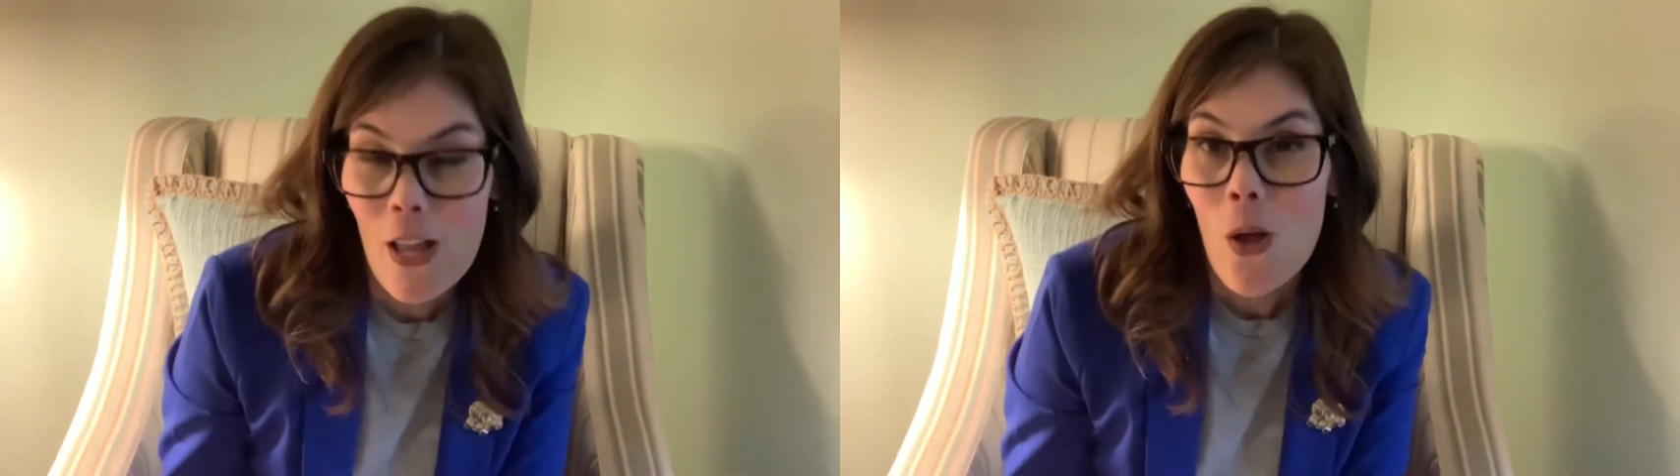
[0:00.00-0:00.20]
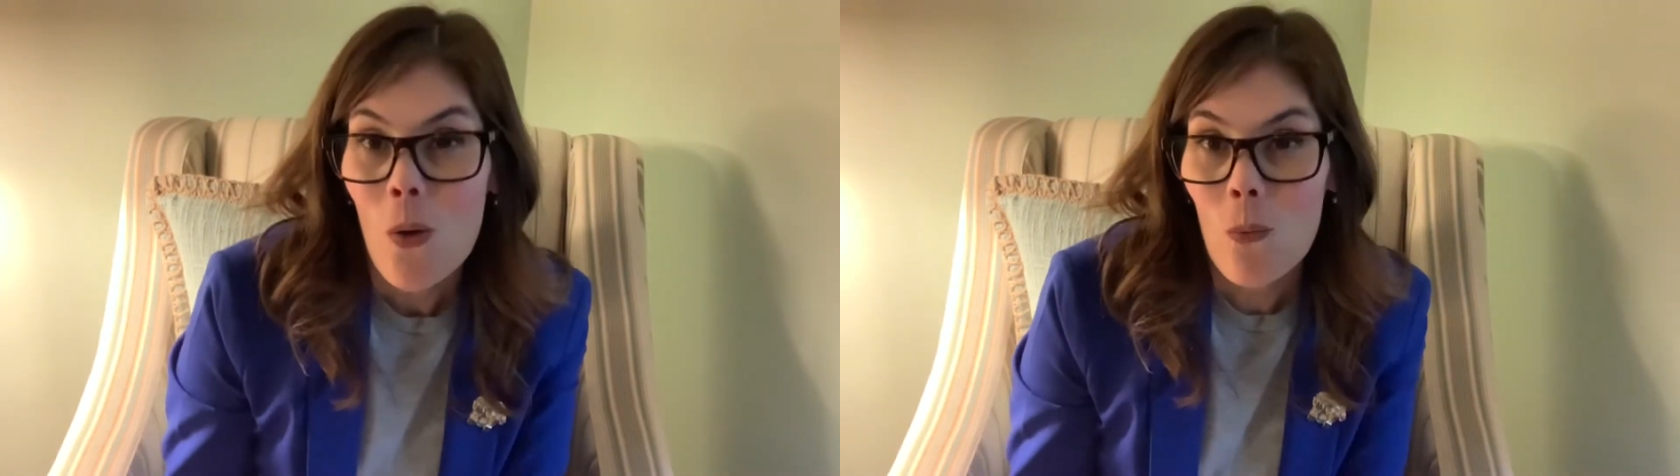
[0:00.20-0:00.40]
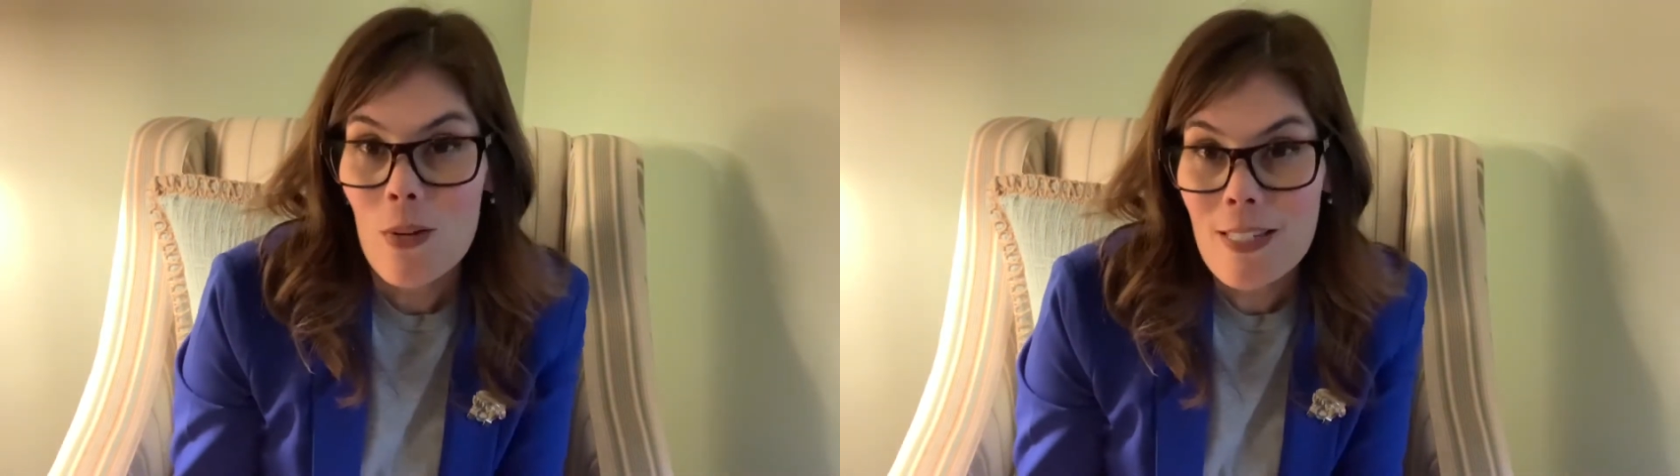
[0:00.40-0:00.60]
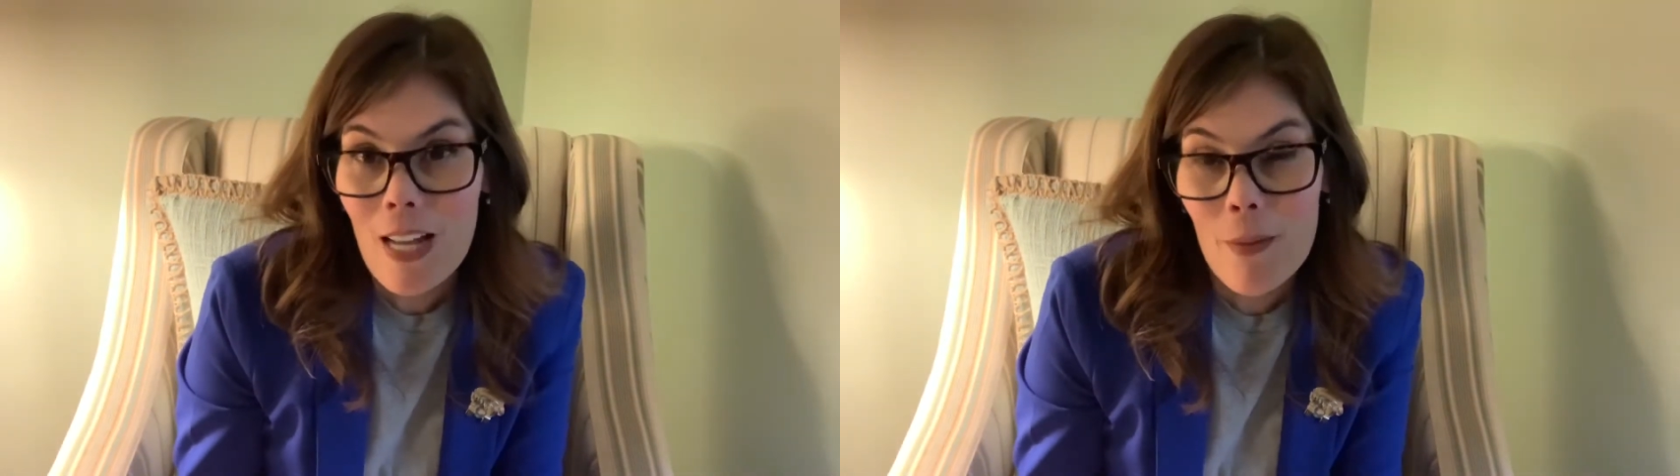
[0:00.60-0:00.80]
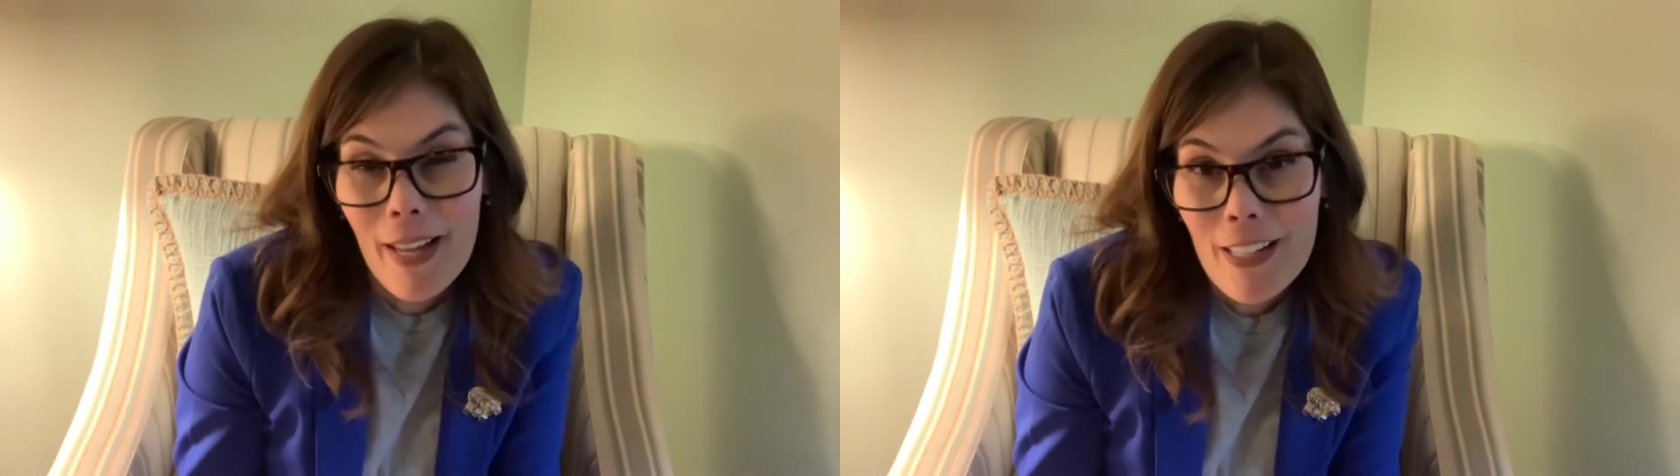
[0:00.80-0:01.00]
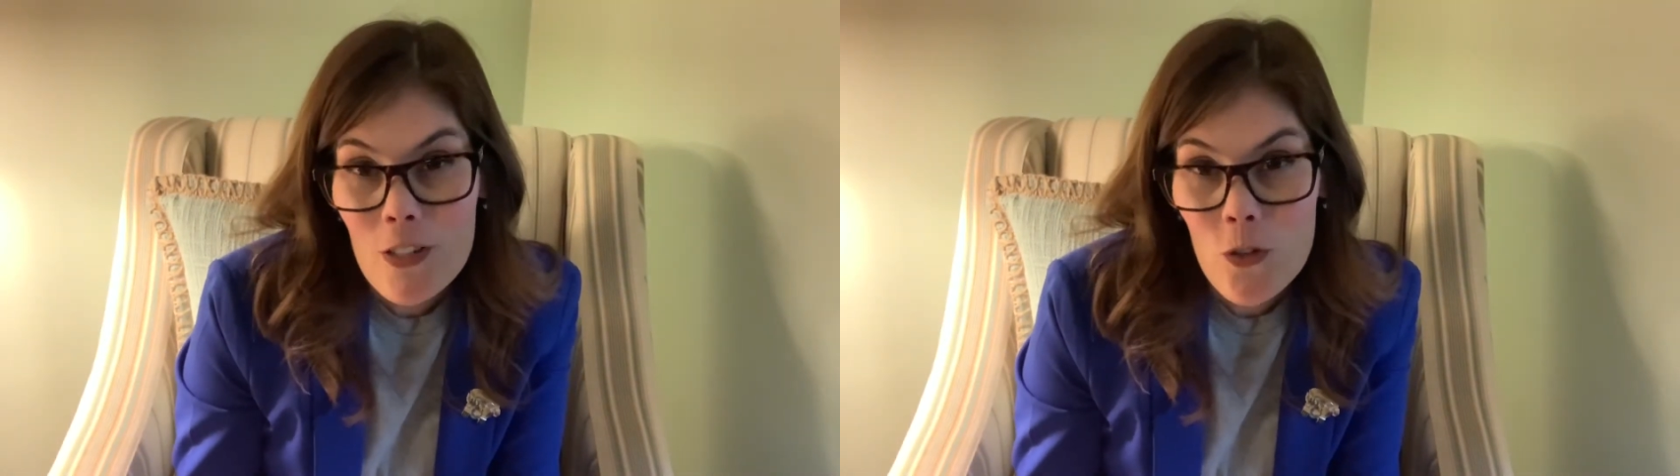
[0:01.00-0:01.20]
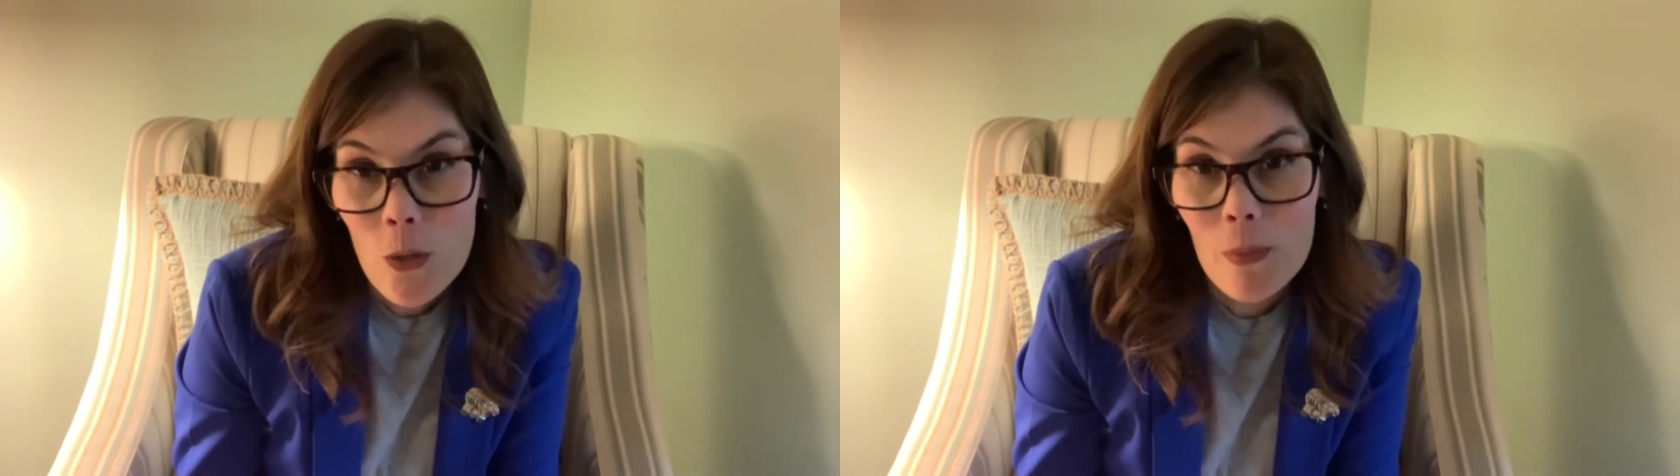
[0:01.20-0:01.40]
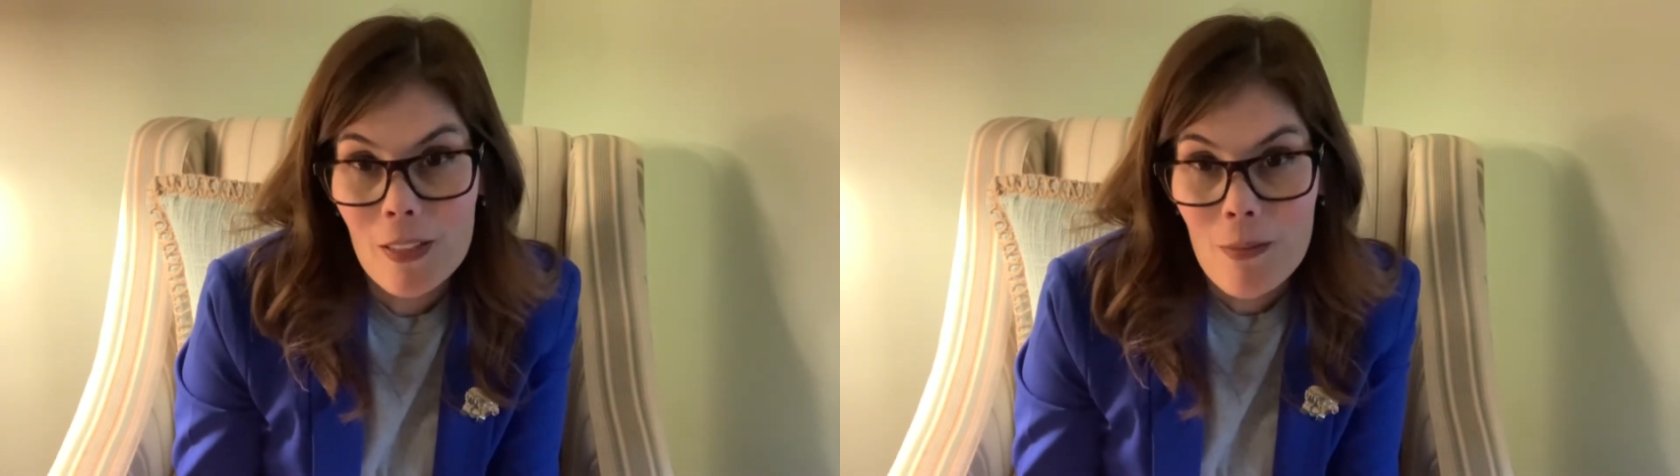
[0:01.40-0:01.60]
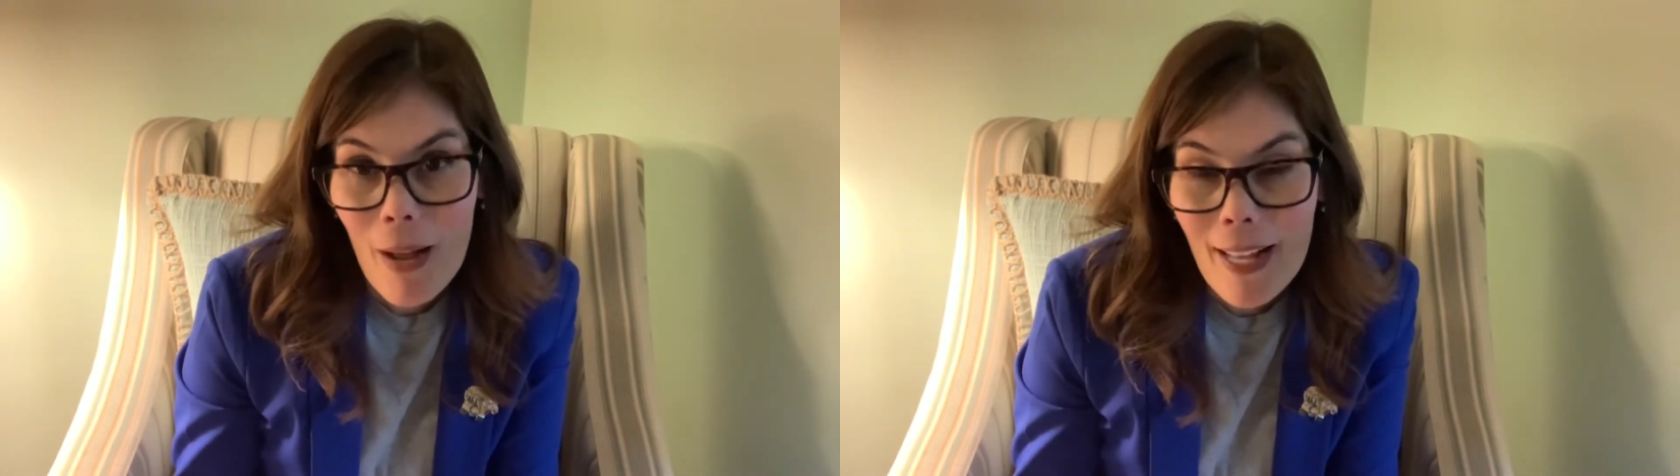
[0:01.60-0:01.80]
One time I had a gerbil in my